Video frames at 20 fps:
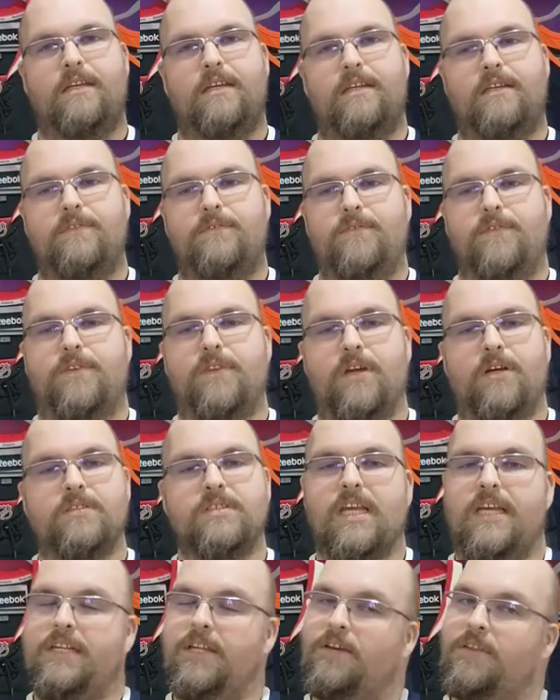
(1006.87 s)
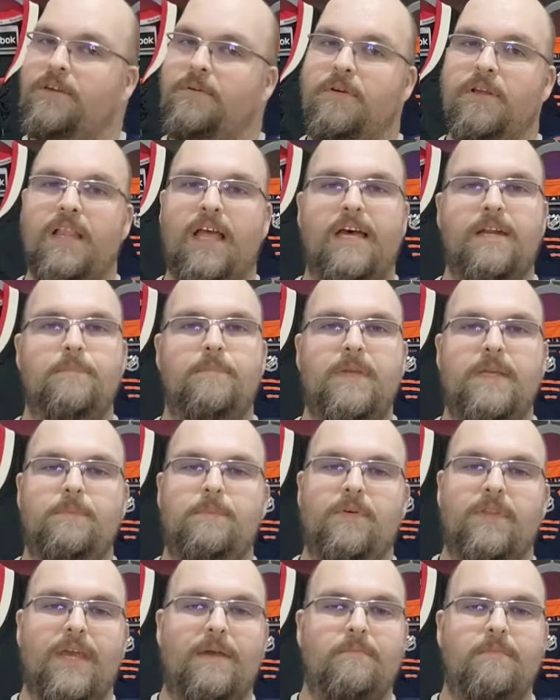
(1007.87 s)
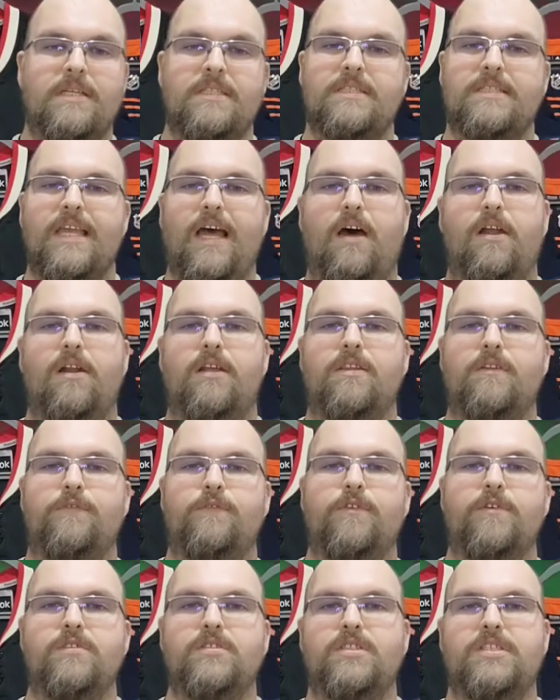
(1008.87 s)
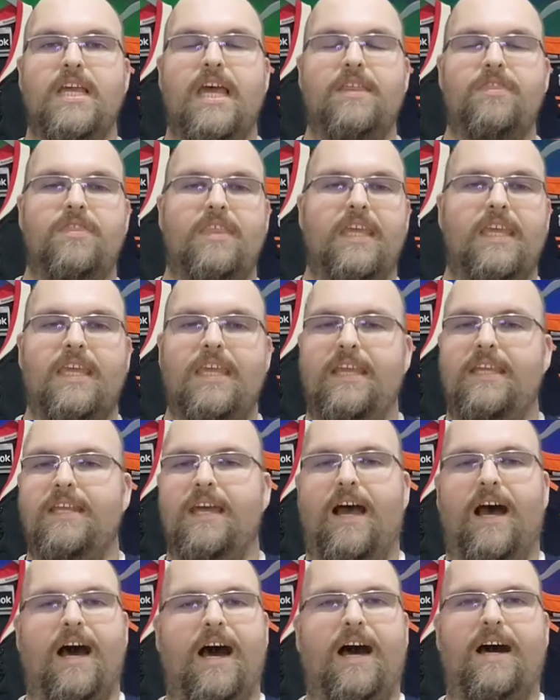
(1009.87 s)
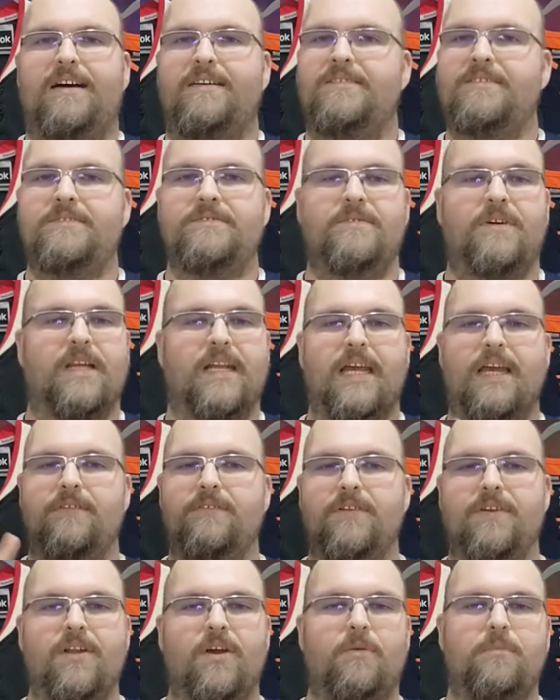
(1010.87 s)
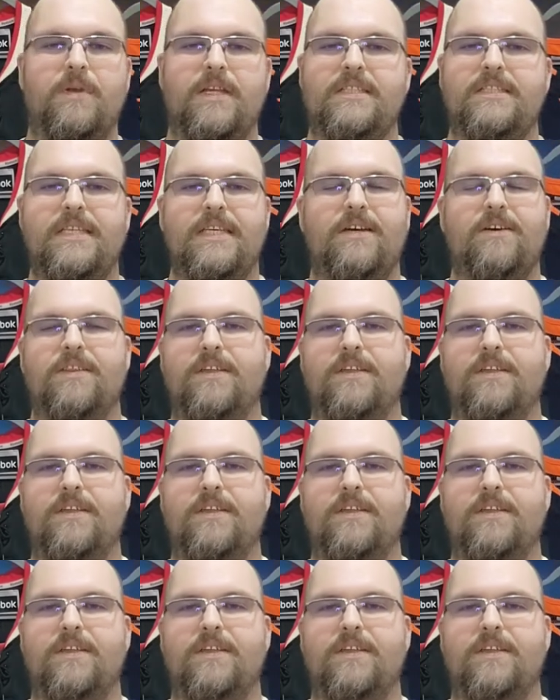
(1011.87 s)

for those, I know there were a lot of people that missed out on the first set thinking, ah, whatever, no big deal.